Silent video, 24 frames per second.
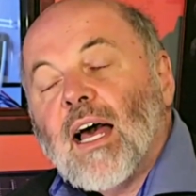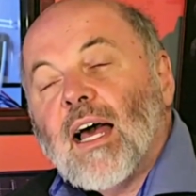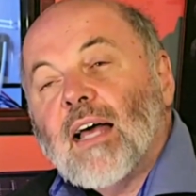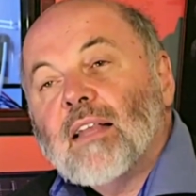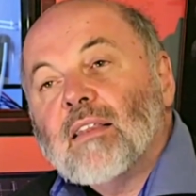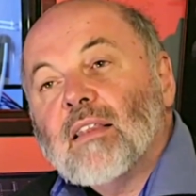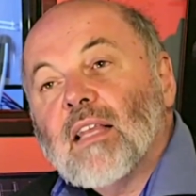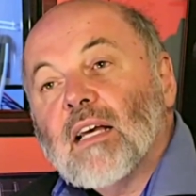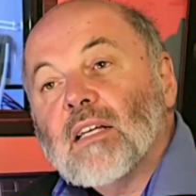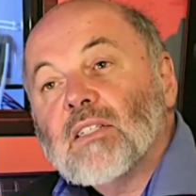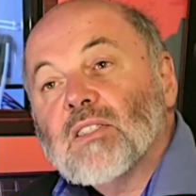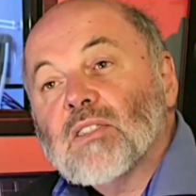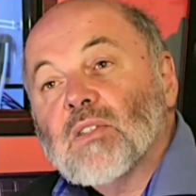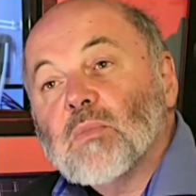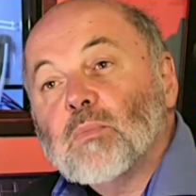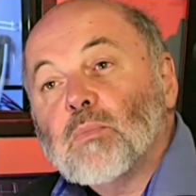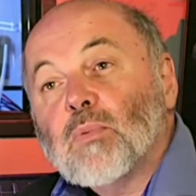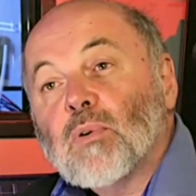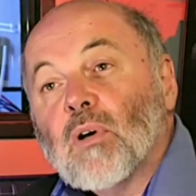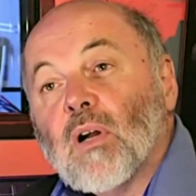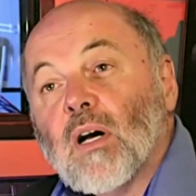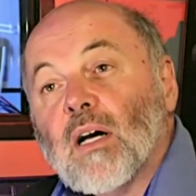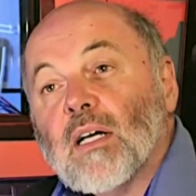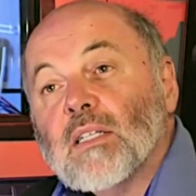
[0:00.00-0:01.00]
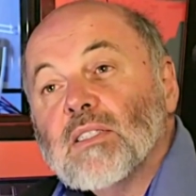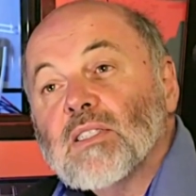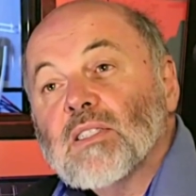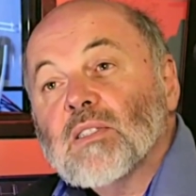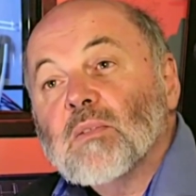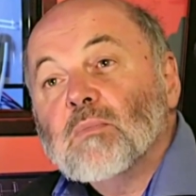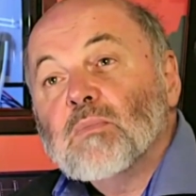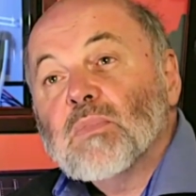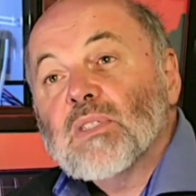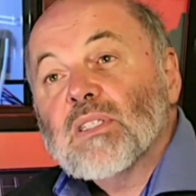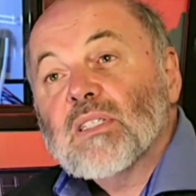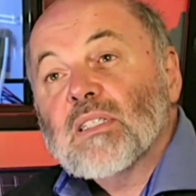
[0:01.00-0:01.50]
and they surprise
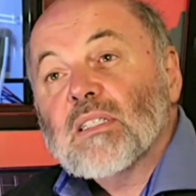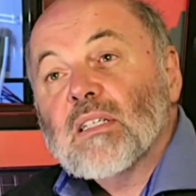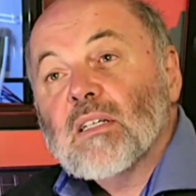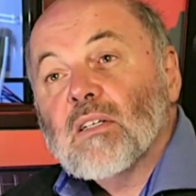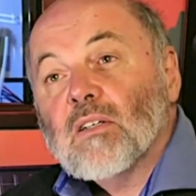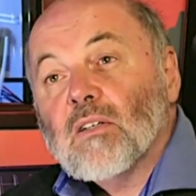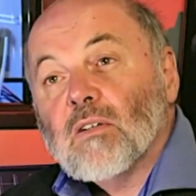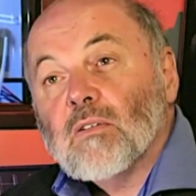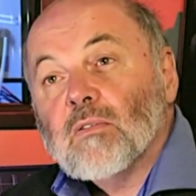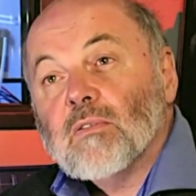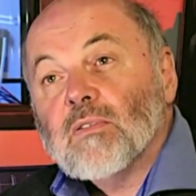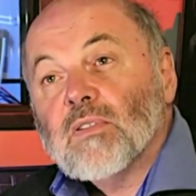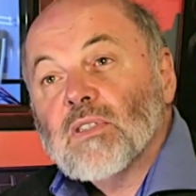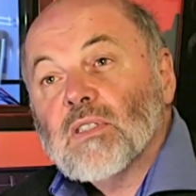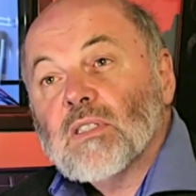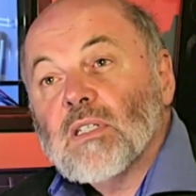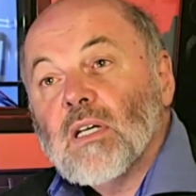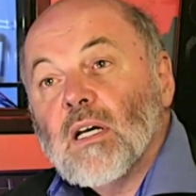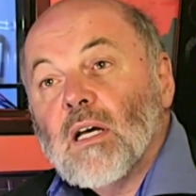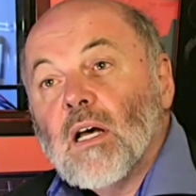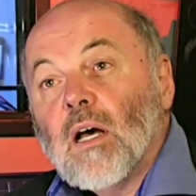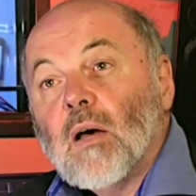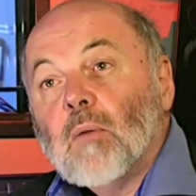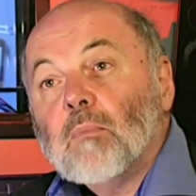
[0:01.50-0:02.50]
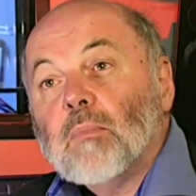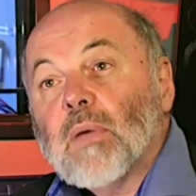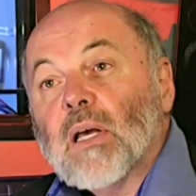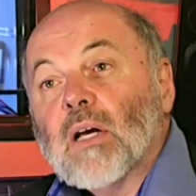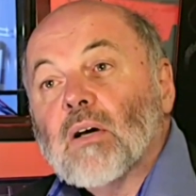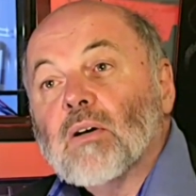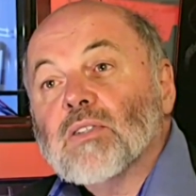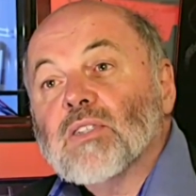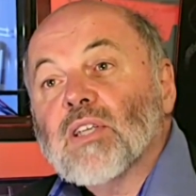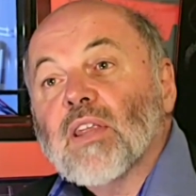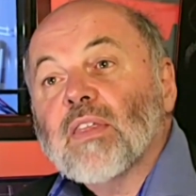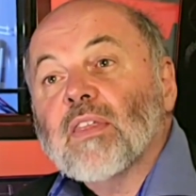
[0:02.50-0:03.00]
themselves
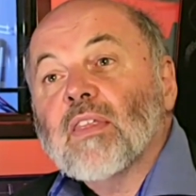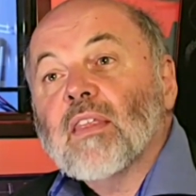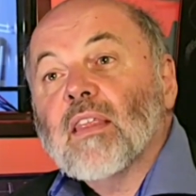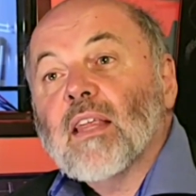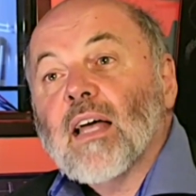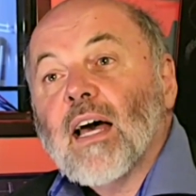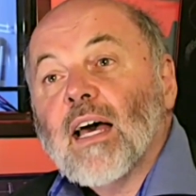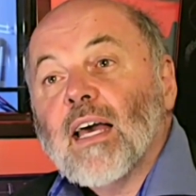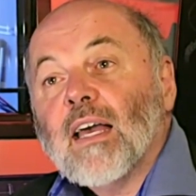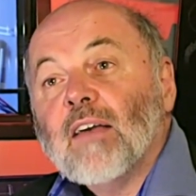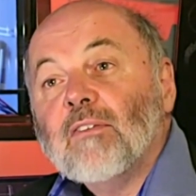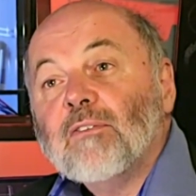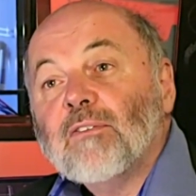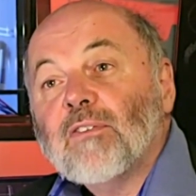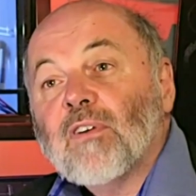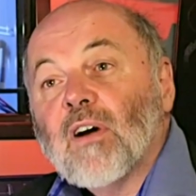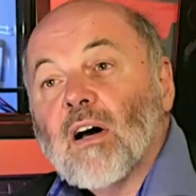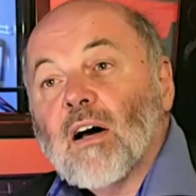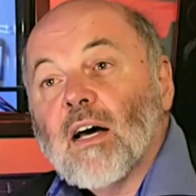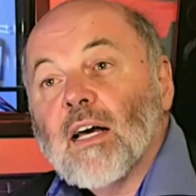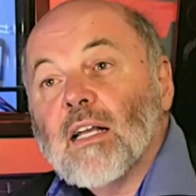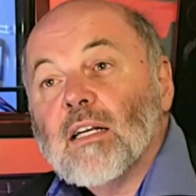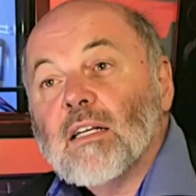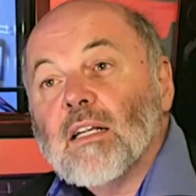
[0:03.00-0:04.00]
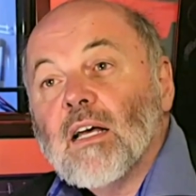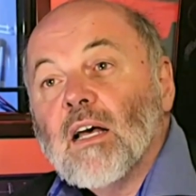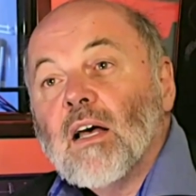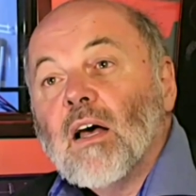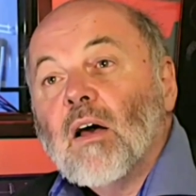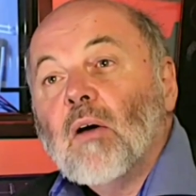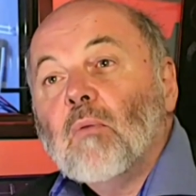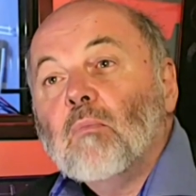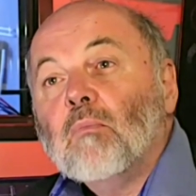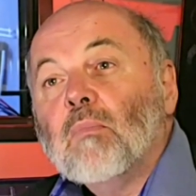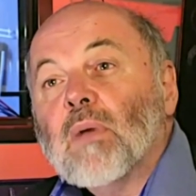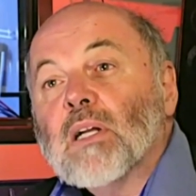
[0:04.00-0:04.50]
because they find
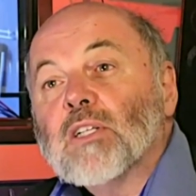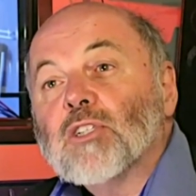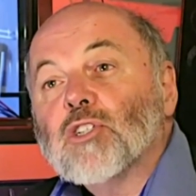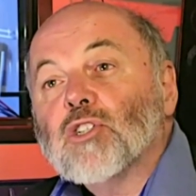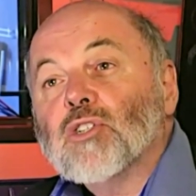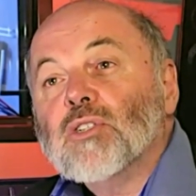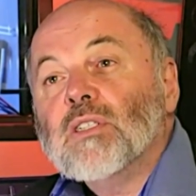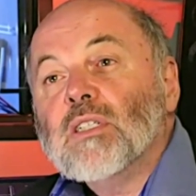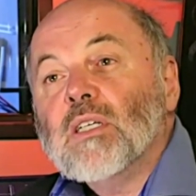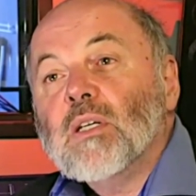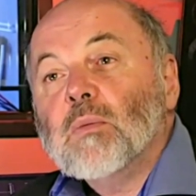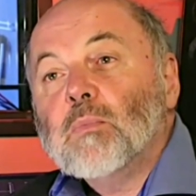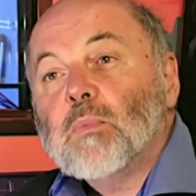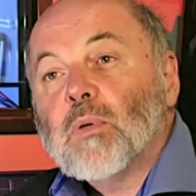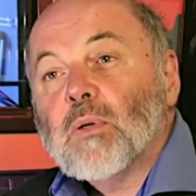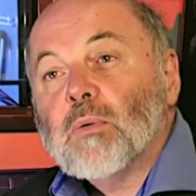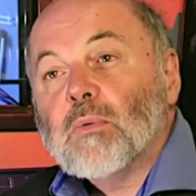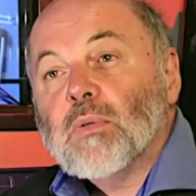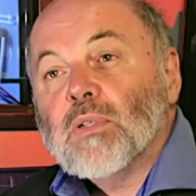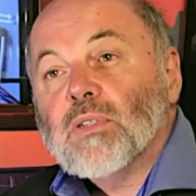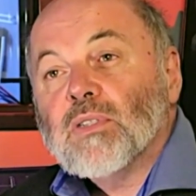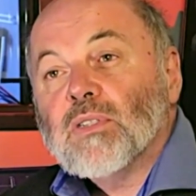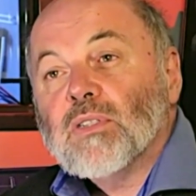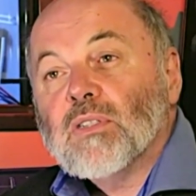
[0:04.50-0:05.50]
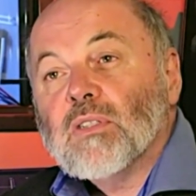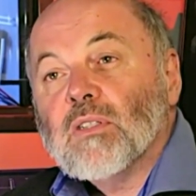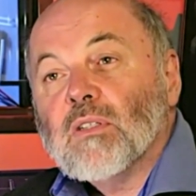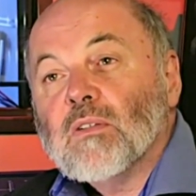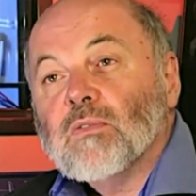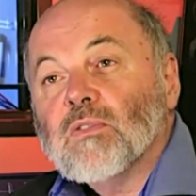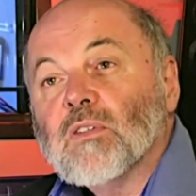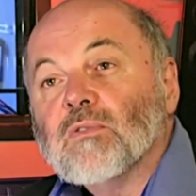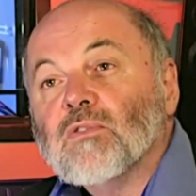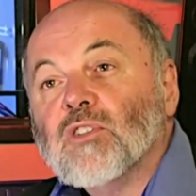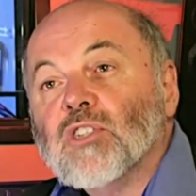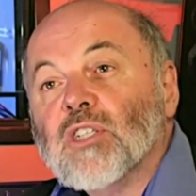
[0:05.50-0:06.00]
much deeper
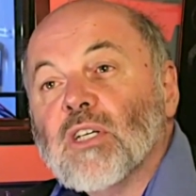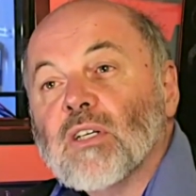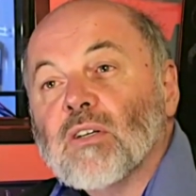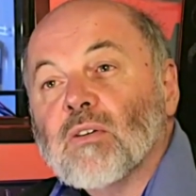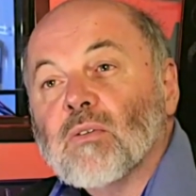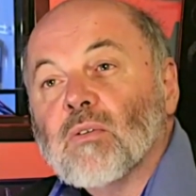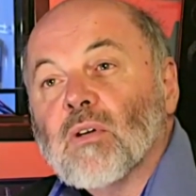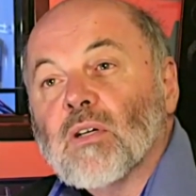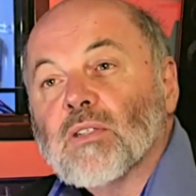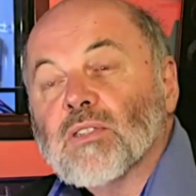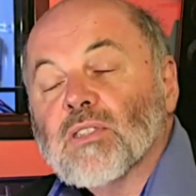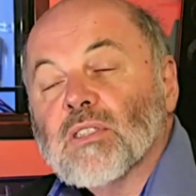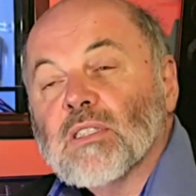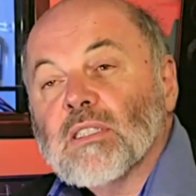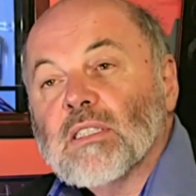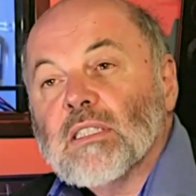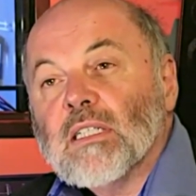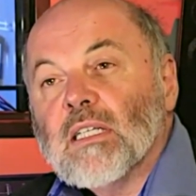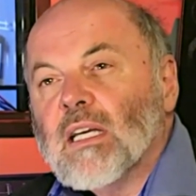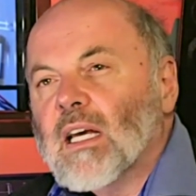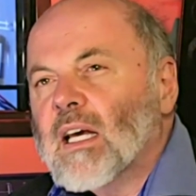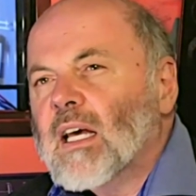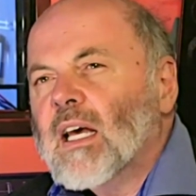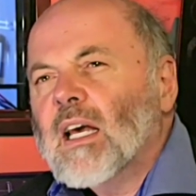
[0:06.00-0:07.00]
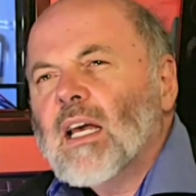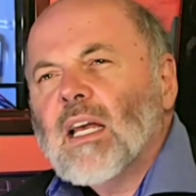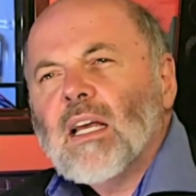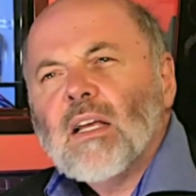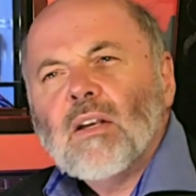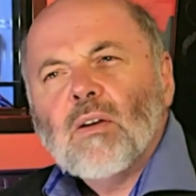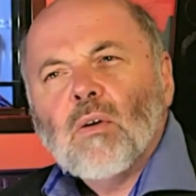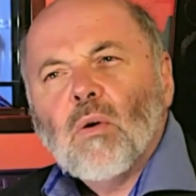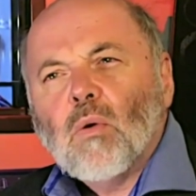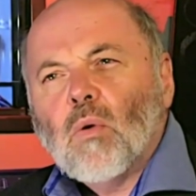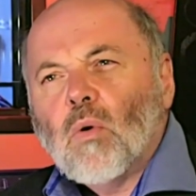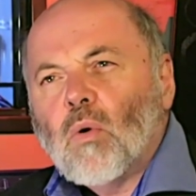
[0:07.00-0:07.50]
reserves of generosity
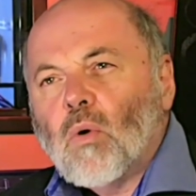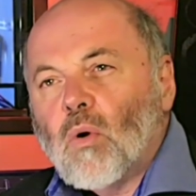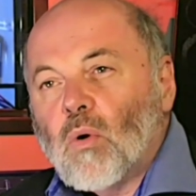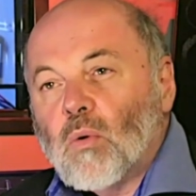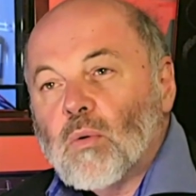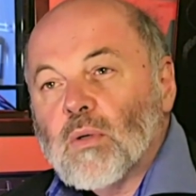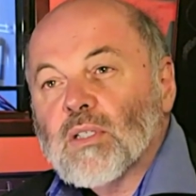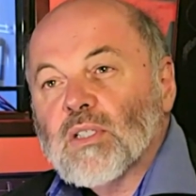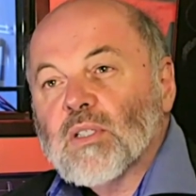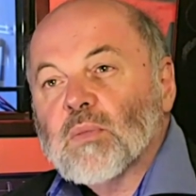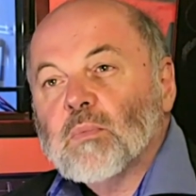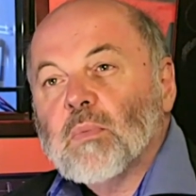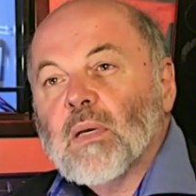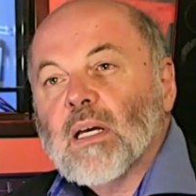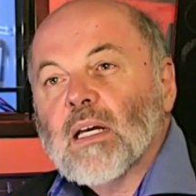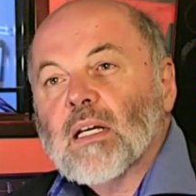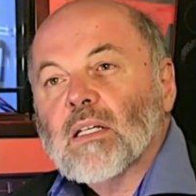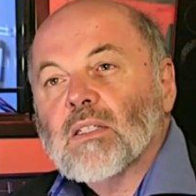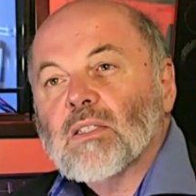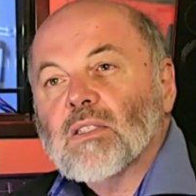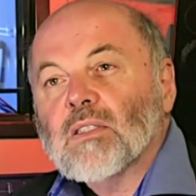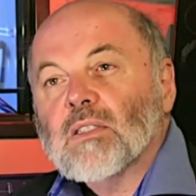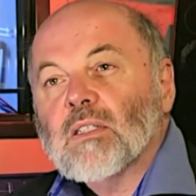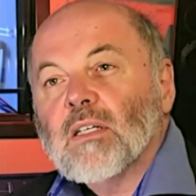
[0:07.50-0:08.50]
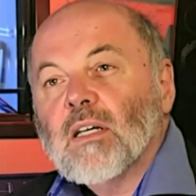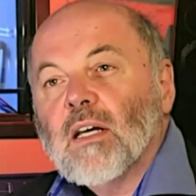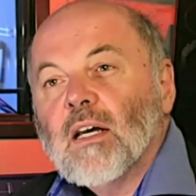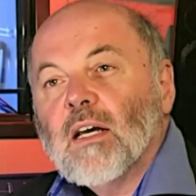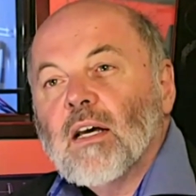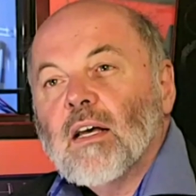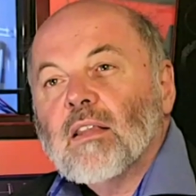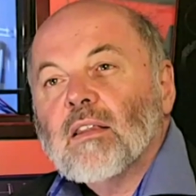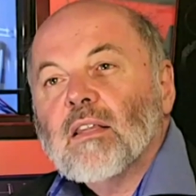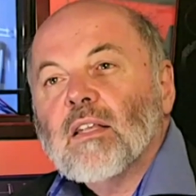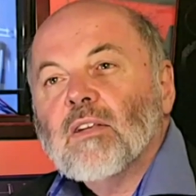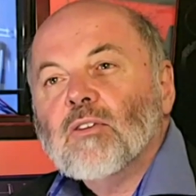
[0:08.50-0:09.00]
in all respects
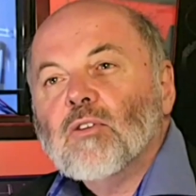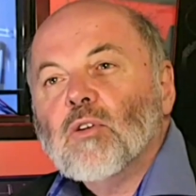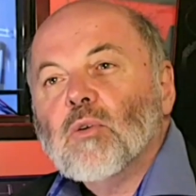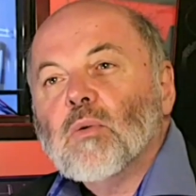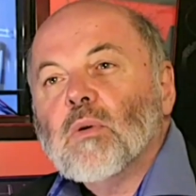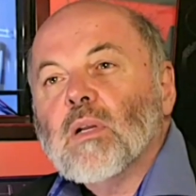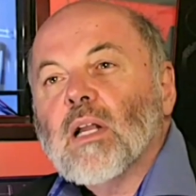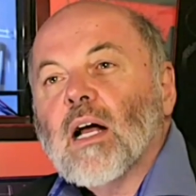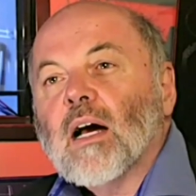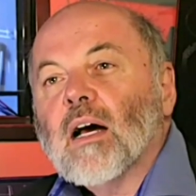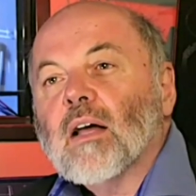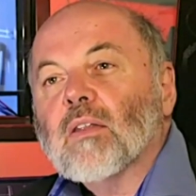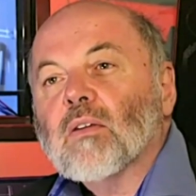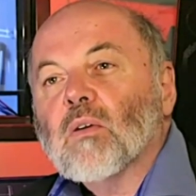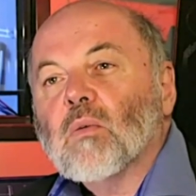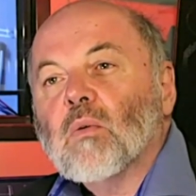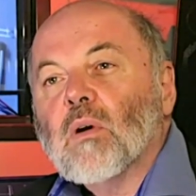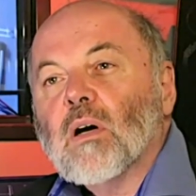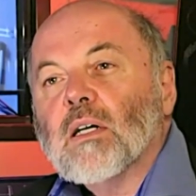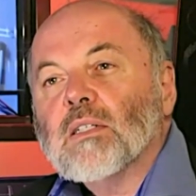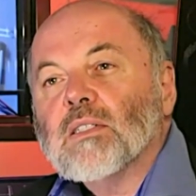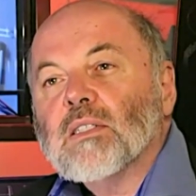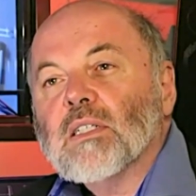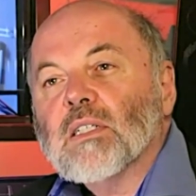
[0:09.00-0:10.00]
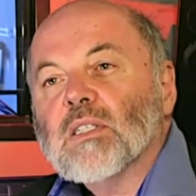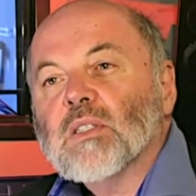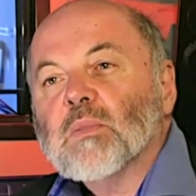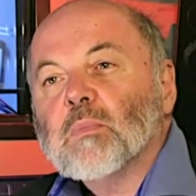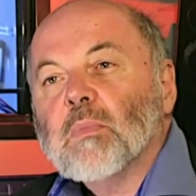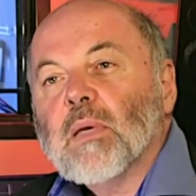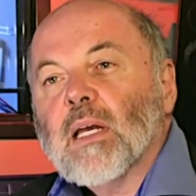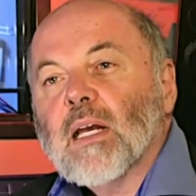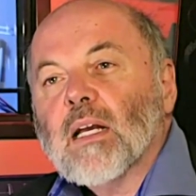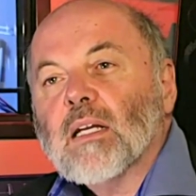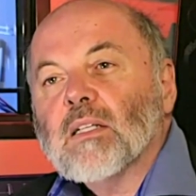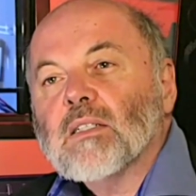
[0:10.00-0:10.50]
than you would otherwise
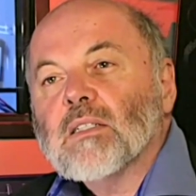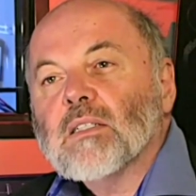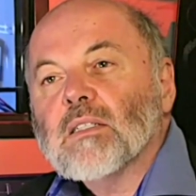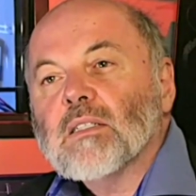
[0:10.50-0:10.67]
expect.